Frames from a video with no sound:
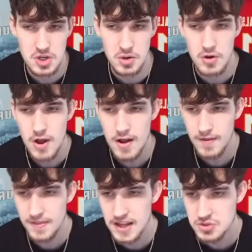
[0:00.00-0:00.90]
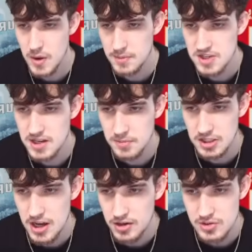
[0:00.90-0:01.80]
So that's why I'm taking
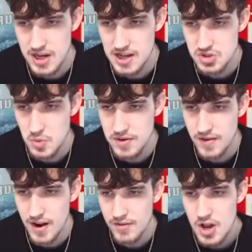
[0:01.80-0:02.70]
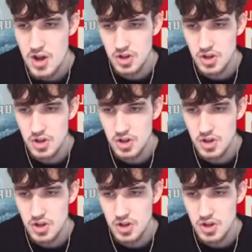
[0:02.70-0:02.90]
McDonald at 25.